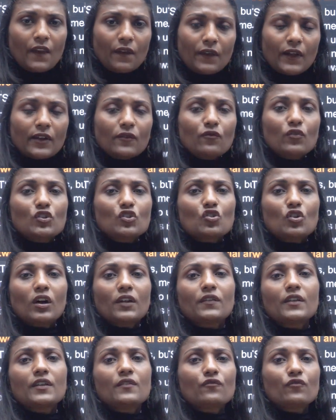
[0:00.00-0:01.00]
that which
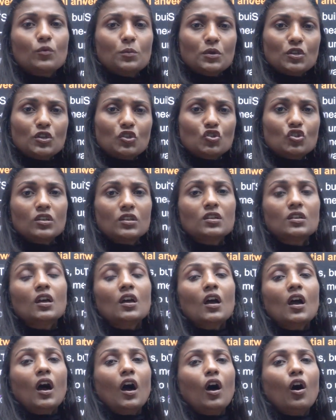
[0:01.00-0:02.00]
are the information,
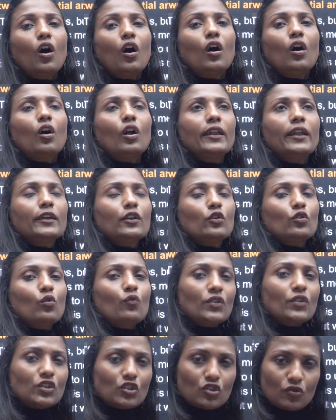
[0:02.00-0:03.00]

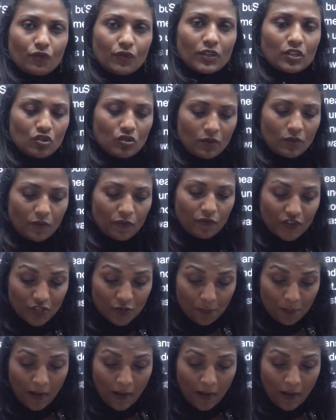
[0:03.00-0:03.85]
which